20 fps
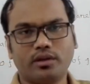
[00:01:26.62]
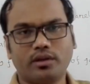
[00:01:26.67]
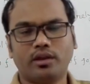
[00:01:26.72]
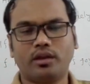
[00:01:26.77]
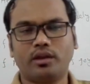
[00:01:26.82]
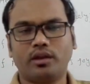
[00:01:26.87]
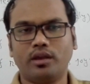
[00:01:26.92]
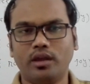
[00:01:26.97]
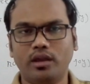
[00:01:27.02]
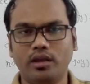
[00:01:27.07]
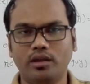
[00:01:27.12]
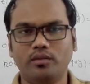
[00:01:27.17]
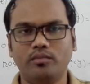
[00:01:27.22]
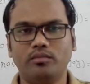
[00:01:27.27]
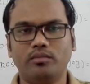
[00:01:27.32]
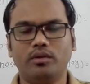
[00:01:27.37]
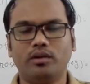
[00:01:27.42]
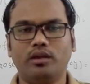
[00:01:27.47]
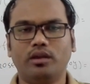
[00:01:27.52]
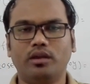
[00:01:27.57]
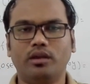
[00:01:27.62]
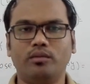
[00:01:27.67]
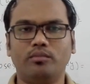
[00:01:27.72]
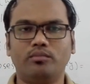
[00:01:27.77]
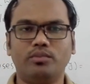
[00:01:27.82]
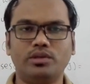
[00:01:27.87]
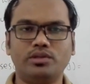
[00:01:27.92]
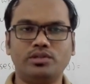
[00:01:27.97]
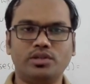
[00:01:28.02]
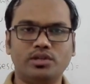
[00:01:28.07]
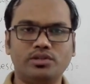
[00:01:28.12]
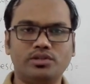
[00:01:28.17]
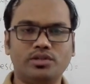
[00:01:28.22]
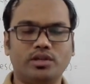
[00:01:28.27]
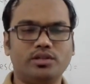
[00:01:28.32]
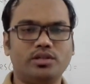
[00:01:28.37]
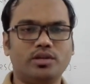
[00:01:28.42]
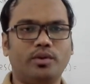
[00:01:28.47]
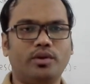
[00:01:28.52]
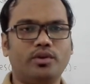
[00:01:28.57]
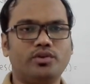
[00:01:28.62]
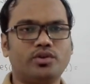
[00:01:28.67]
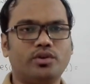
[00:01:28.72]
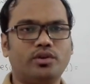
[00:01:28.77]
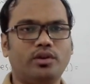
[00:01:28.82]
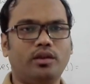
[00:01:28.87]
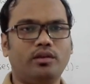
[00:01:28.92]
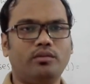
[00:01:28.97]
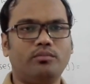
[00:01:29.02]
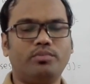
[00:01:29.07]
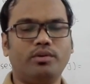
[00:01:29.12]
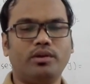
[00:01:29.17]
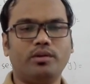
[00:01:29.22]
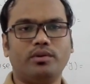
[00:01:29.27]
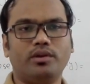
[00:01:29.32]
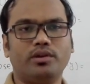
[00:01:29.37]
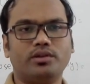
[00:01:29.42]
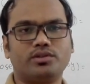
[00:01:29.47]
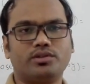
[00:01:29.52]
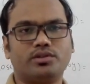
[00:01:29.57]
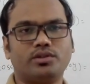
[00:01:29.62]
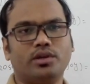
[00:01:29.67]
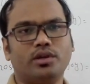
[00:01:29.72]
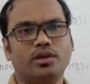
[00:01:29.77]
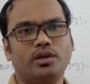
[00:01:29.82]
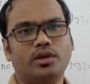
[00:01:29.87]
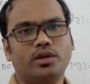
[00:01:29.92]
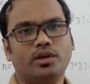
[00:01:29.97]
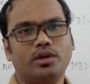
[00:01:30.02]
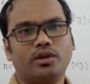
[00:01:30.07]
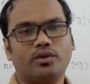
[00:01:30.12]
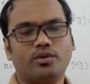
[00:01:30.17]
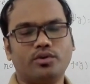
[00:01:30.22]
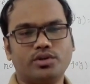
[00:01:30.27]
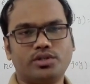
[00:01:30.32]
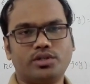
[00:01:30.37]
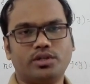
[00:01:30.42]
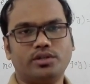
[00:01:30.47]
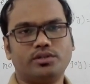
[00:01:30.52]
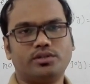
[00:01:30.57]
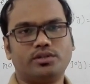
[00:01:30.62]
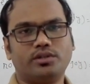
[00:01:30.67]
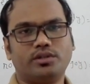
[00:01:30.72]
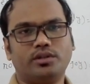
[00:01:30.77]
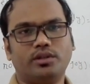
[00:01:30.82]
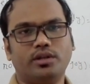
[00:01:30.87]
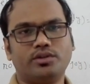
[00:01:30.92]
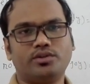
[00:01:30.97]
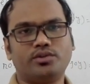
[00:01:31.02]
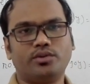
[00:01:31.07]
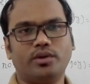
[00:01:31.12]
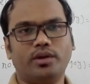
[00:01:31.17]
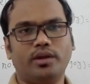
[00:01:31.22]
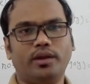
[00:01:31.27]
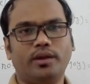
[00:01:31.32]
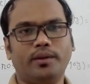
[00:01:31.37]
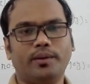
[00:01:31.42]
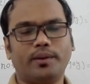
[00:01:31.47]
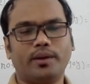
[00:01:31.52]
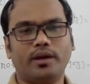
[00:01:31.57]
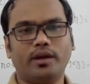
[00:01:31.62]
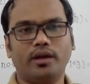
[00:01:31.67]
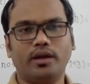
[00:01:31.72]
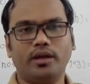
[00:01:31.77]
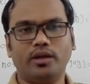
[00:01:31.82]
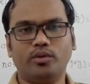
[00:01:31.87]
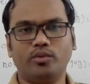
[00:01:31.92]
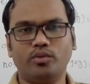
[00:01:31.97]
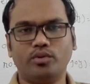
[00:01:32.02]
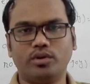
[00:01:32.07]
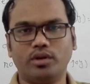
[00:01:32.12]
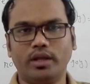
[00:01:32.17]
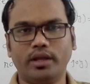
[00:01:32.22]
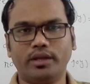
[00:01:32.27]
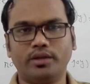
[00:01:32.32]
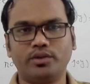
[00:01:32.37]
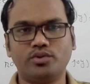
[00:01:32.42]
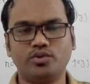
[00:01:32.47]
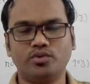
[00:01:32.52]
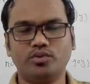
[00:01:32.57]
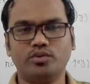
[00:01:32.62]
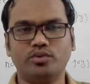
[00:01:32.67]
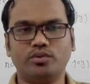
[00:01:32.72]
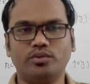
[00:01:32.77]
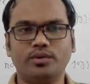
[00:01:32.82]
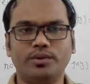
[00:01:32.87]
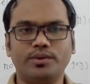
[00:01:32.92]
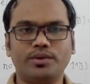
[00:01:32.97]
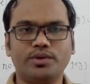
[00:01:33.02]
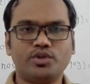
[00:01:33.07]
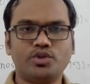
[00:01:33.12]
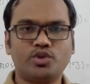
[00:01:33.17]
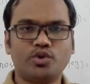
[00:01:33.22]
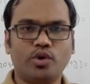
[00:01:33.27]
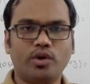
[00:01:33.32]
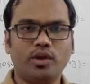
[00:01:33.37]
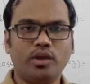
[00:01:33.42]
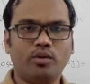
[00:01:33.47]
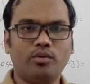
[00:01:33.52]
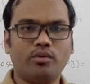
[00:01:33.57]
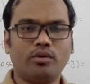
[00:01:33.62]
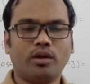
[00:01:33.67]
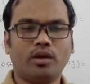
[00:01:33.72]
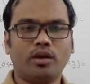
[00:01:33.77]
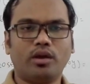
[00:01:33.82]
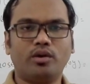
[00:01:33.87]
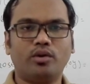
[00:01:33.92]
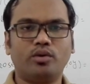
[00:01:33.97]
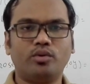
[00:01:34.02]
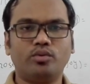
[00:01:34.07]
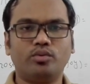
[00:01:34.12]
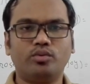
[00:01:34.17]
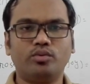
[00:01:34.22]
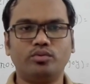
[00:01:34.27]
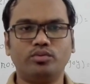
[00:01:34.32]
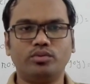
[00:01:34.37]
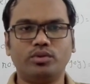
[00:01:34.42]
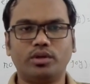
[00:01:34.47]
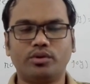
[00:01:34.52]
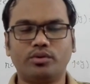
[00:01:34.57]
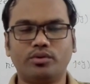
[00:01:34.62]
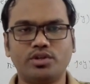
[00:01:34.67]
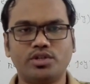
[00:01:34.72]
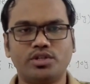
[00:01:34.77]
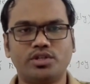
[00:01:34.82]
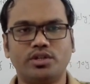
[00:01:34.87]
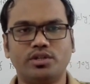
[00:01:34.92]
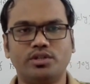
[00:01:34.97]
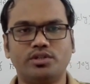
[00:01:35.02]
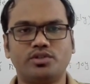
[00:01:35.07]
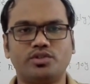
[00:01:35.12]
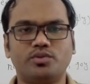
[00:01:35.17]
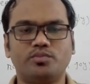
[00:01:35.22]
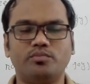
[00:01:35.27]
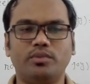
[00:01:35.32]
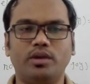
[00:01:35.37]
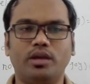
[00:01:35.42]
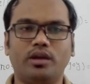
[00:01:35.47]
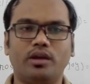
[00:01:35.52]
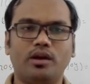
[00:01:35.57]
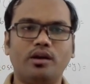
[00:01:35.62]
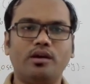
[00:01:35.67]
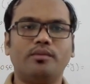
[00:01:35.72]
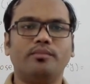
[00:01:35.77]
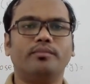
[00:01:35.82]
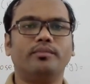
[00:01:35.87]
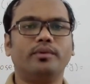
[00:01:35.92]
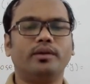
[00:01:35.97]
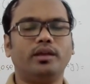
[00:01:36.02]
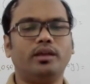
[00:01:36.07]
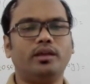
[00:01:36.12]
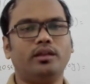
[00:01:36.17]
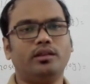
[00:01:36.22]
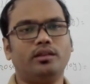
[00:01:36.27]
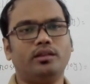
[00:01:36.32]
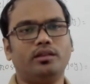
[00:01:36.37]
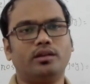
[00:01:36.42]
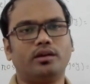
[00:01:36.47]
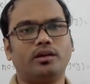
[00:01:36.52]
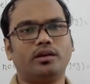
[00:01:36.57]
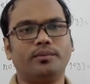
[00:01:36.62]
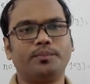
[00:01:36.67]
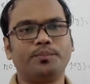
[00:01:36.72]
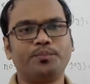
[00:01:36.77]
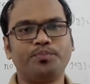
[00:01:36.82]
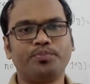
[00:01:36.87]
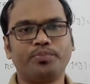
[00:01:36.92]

came in BCS examination in previous questions. That's why I would like to show you how the questions may come in the